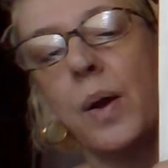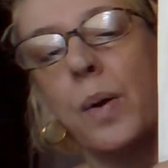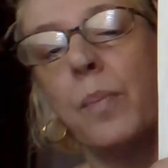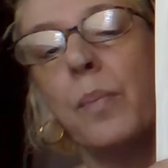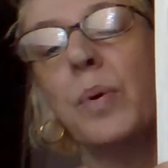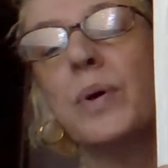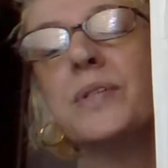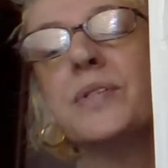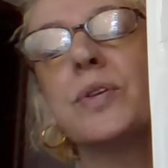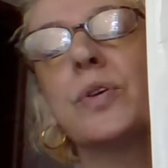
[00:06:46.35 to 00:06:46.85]

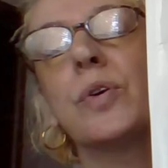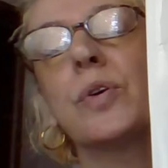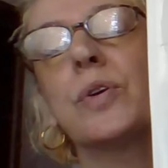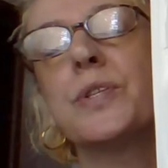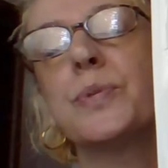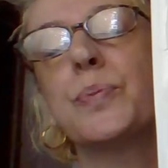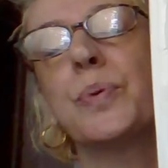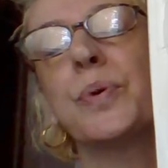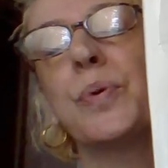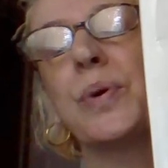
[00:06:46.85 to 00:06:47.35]
Boys and
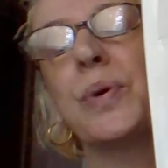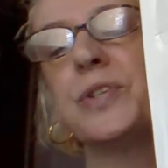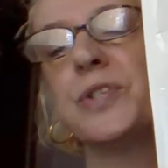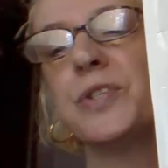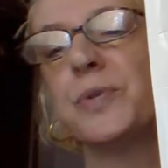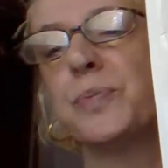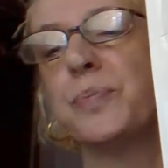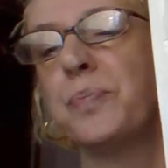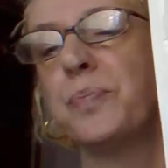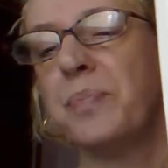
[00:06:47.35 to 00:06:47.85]
girls, we're going
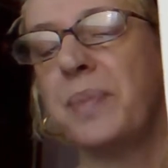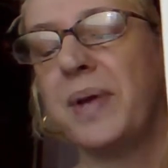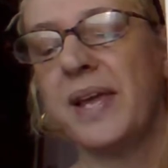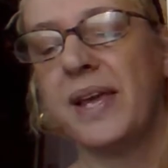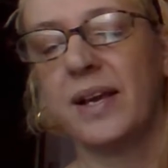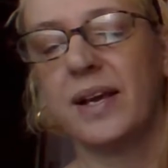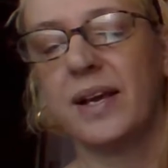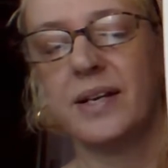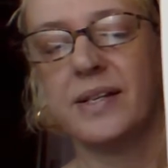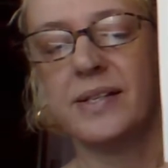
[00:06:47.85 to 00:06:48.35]
to
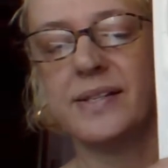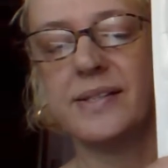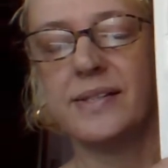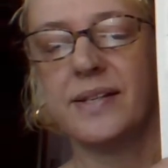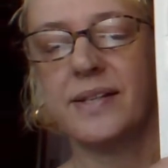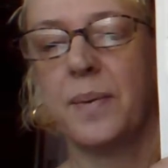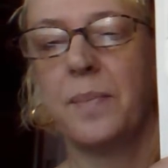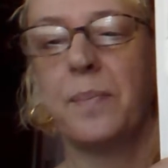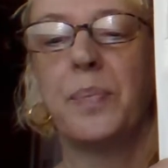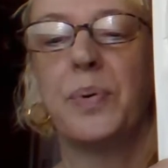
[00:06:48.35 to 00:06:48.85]
make
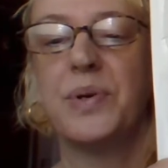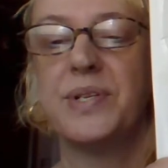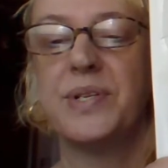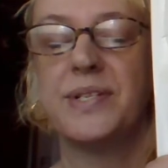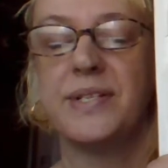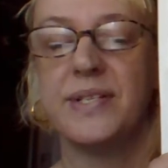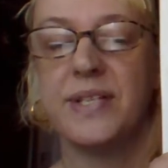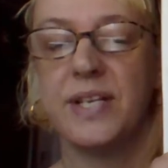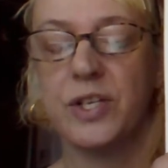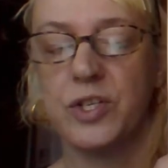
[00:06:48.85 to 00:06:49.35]
some
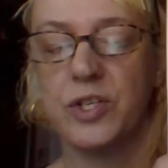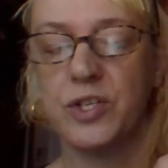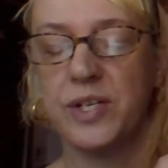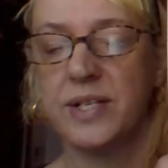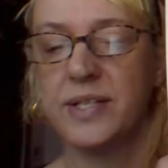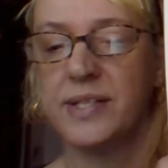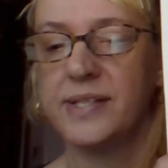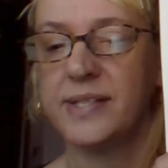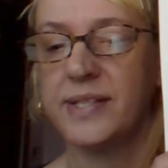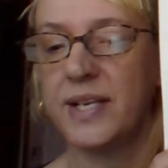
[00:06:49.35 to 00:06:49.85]

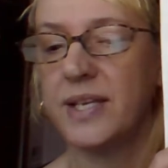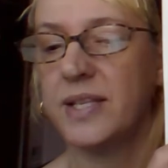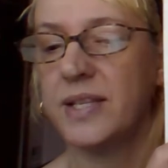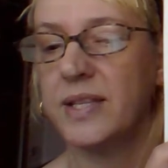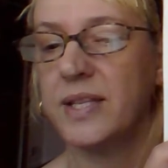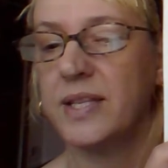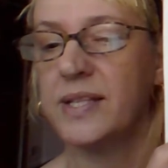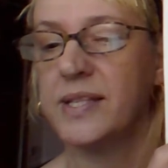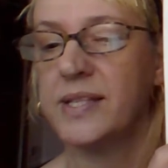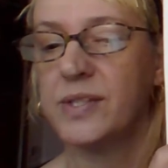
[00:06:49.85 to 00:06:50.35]
predictions
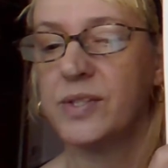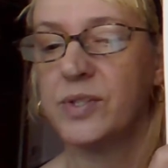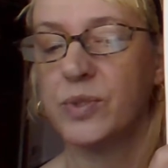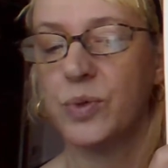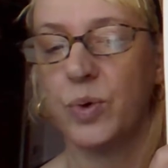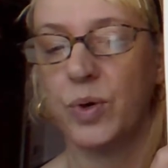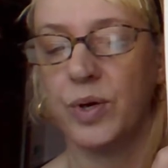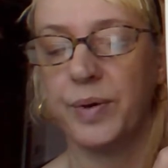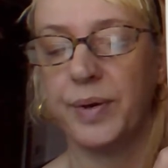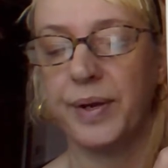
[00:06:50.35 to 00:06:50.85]
in this
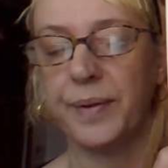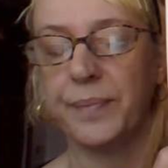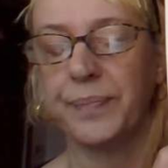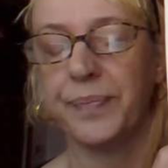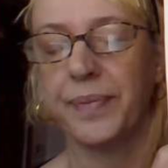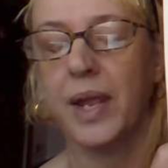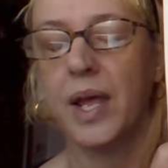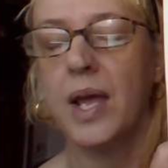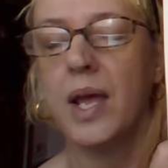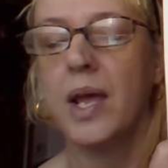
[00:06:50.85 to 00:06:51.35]
story.
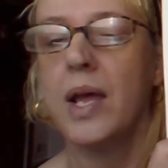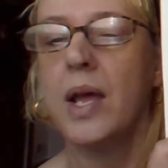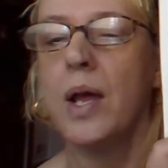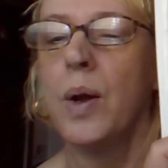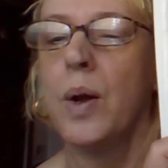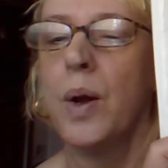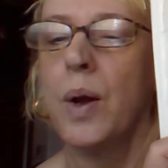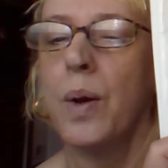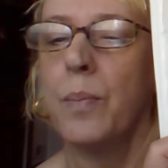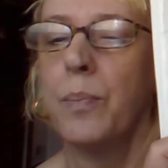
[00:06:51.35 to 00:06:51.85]

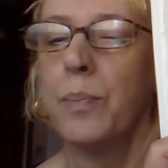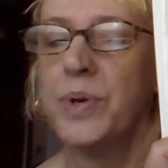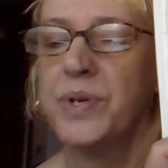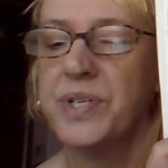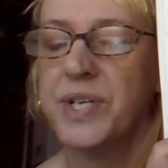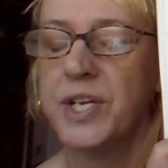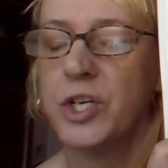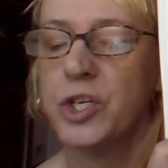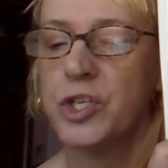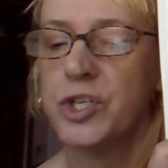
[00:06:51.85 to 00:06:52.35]

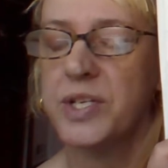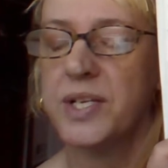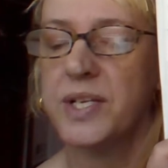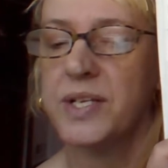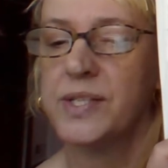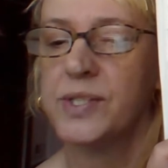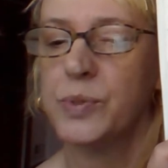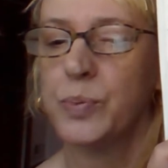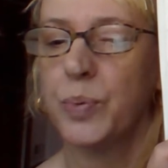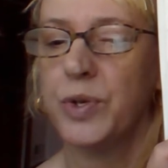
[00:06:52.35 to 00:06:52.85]
Prediction
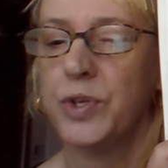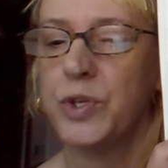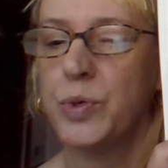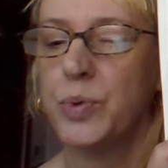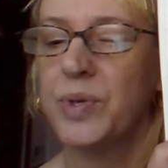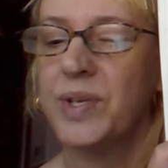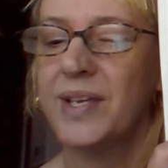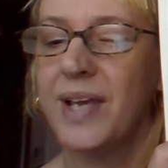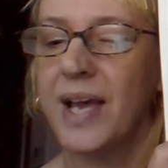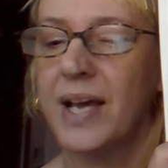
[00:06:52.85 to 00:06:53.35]
is when you
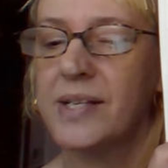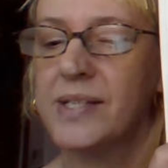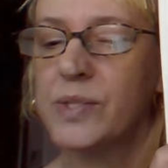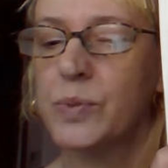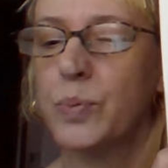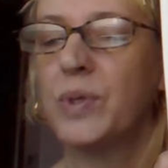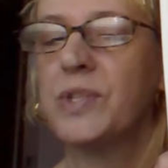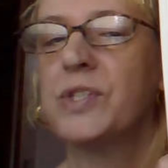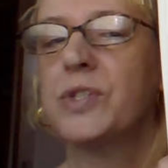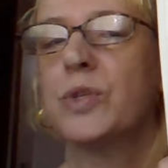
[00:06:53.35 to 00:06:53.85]

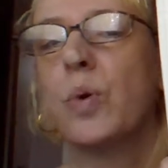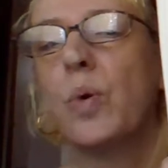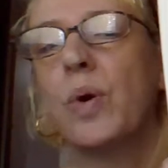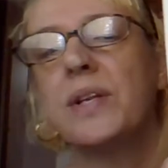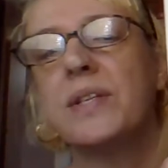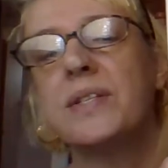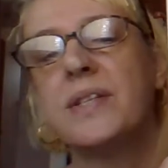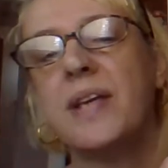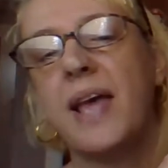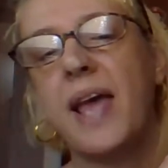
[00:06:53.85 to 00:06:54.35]
guess what's
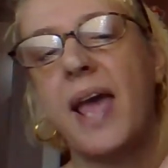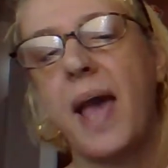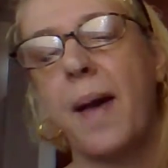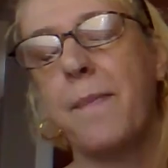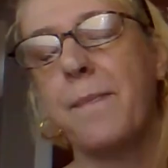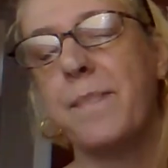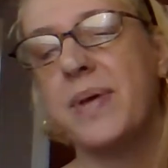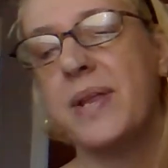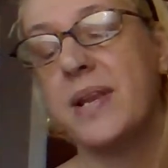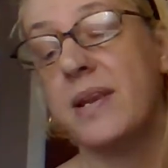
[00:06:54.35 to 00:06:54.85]
going to
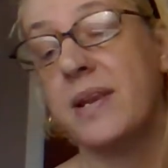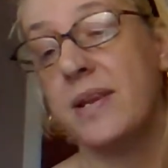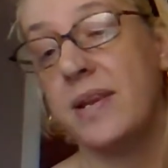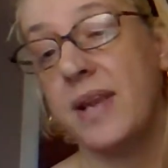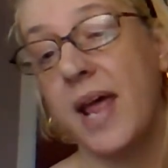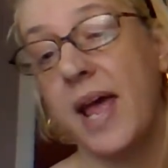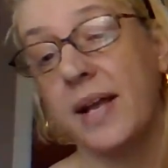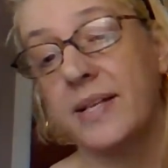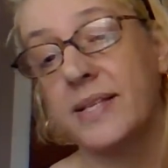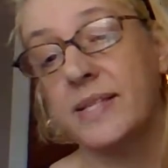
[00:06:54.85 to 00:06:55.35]
happen
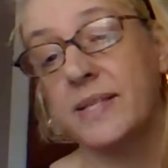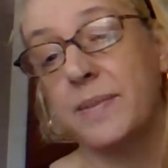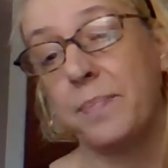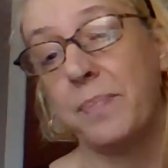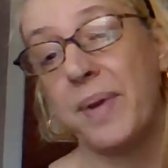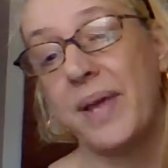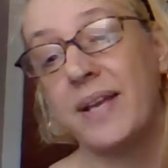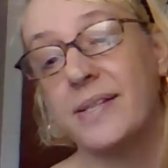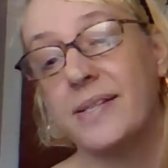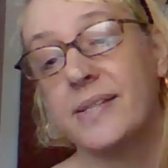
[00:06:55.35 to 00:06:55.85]
next
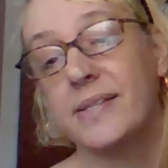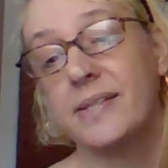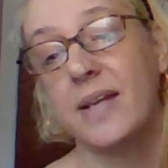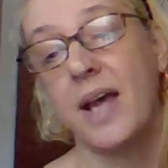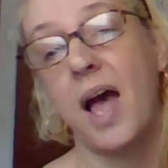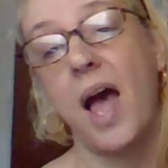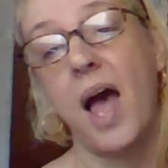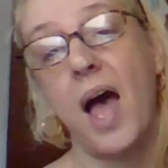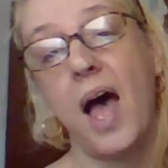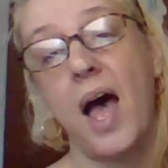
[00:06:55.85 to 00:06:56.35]
based
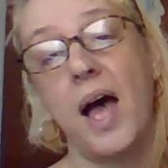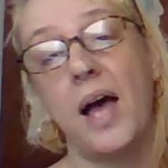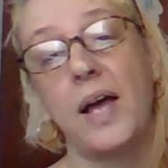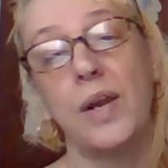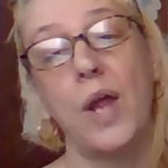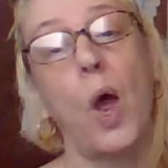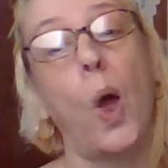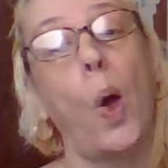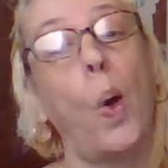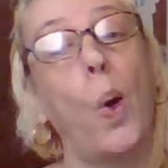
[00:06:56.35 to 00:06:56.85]
on